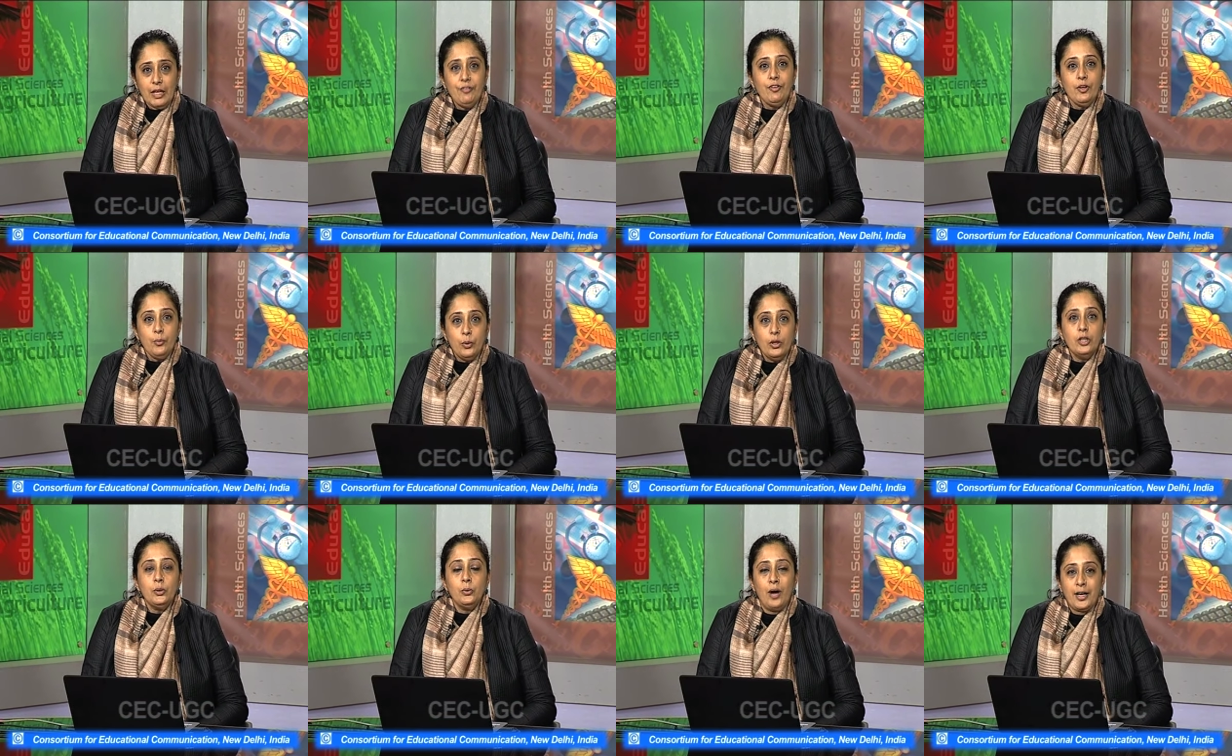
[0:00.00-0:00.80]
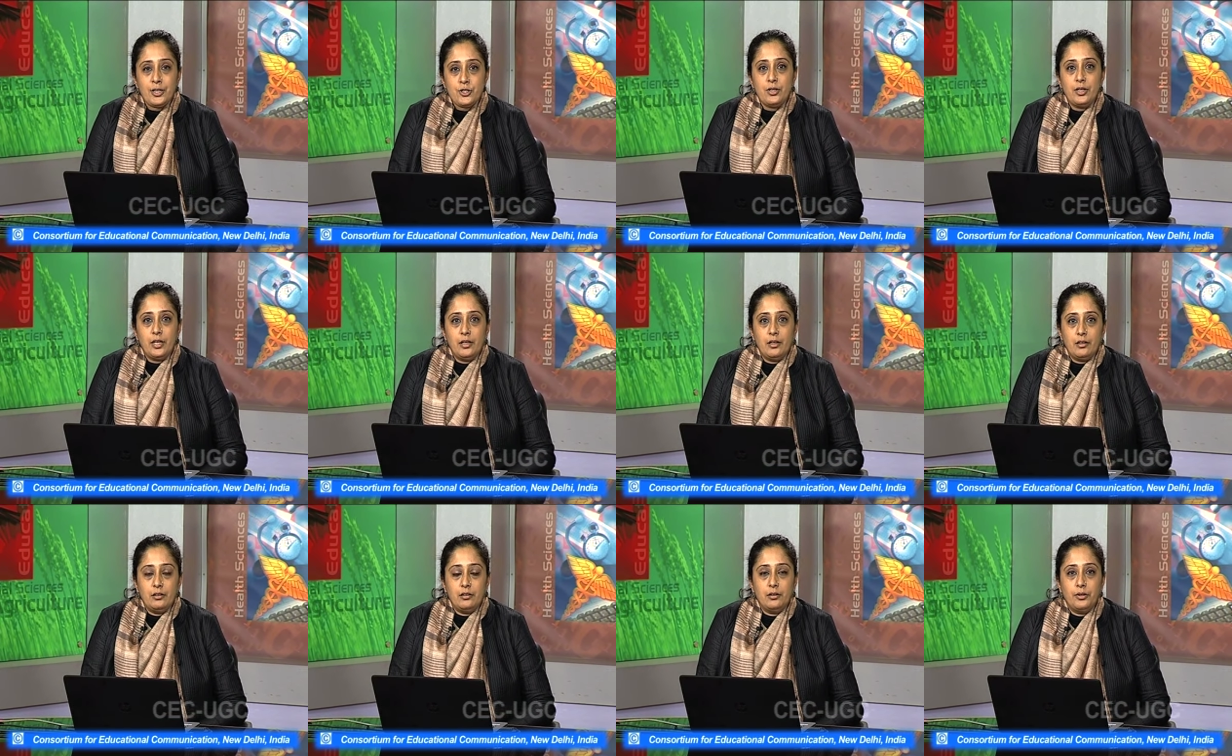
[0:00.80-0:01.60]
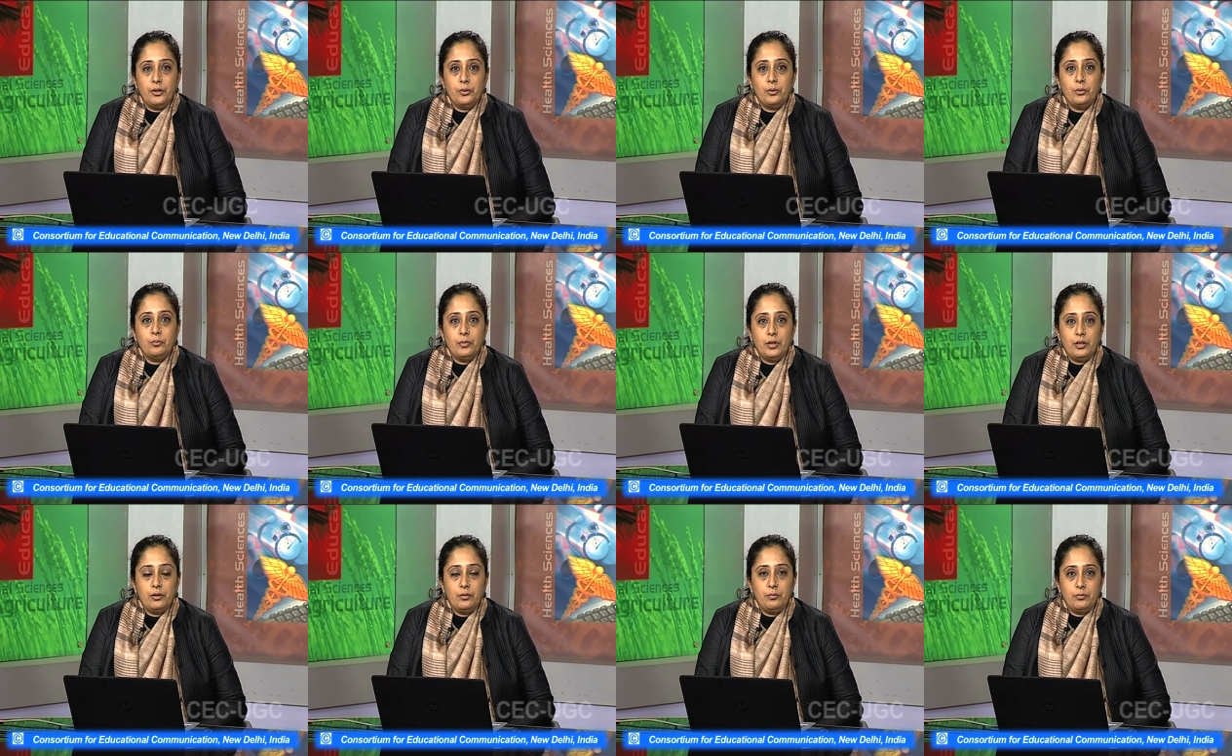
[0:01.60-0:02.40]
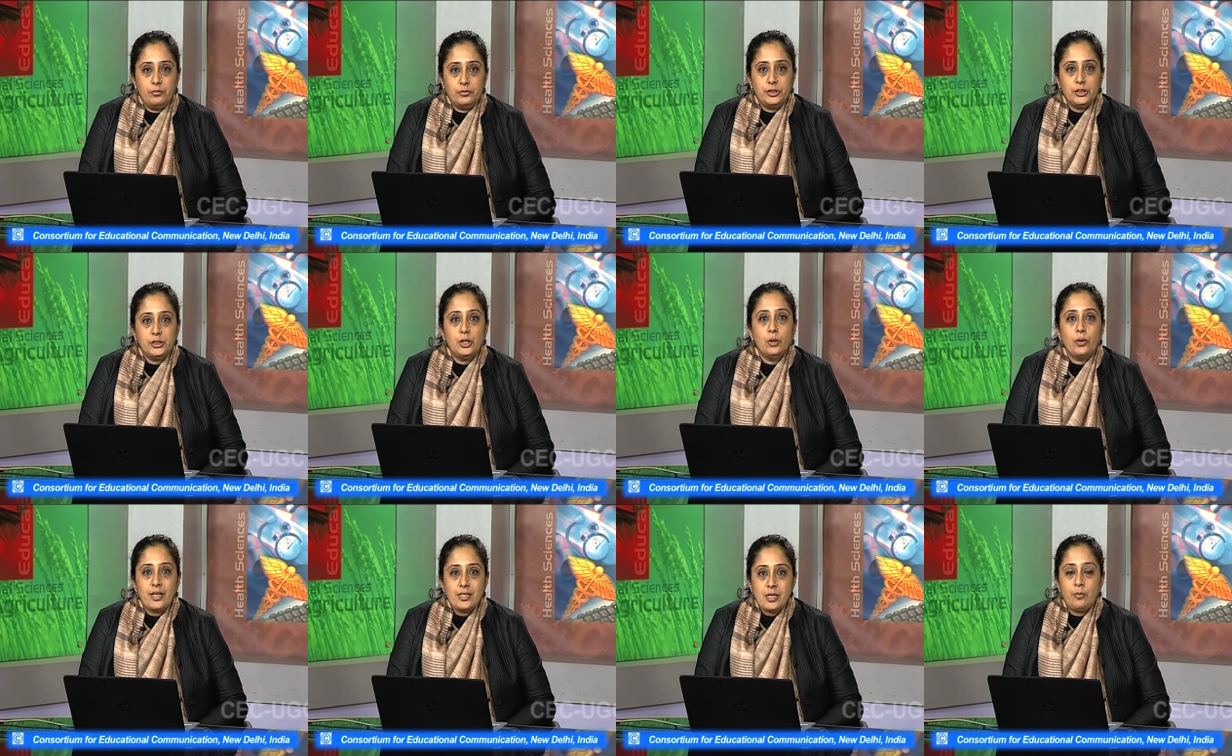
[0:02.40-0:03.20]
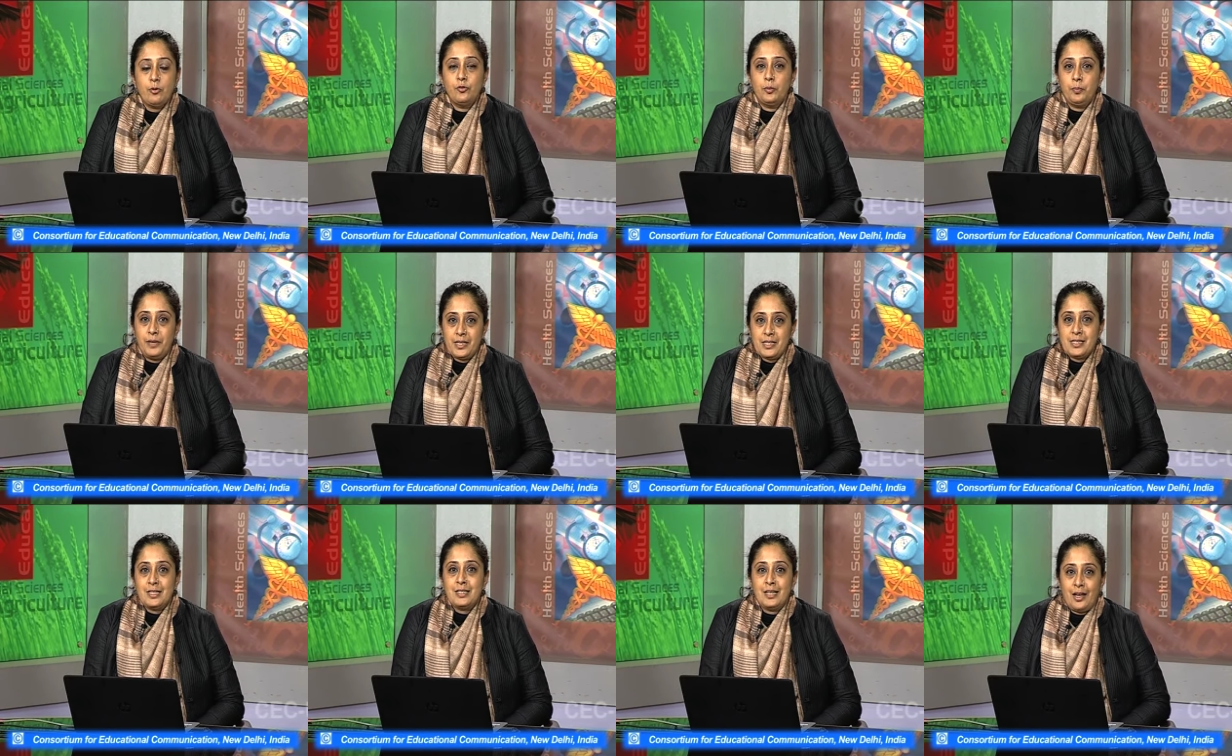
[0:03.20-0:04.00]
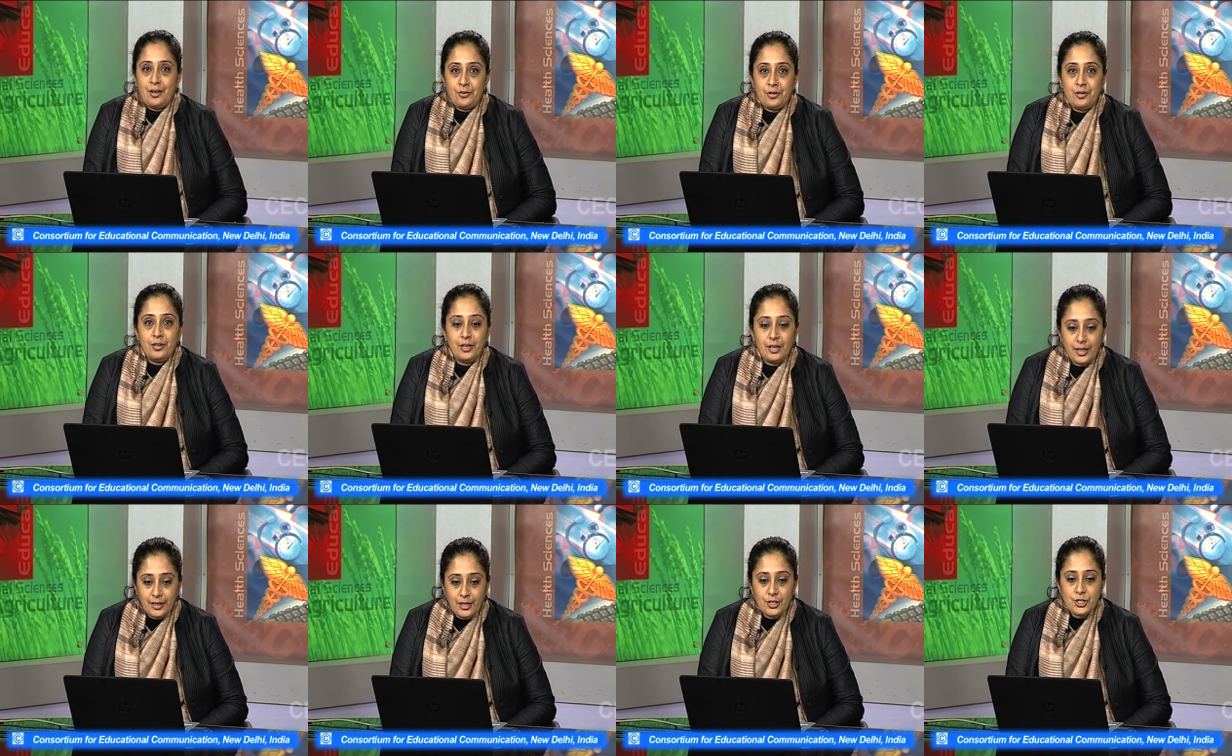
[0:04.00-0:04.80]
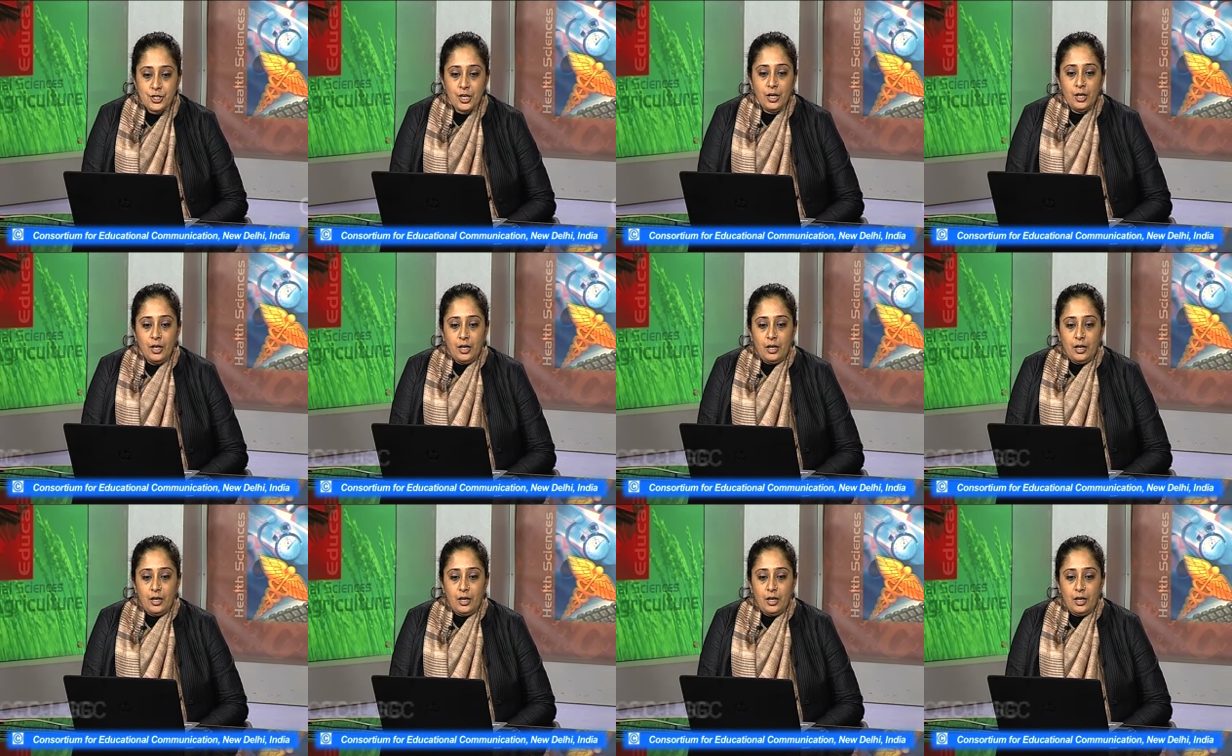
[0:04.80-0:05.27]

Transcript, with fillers: if he were to actually, uh, you know, um, just look at some of the plays that he had written in English,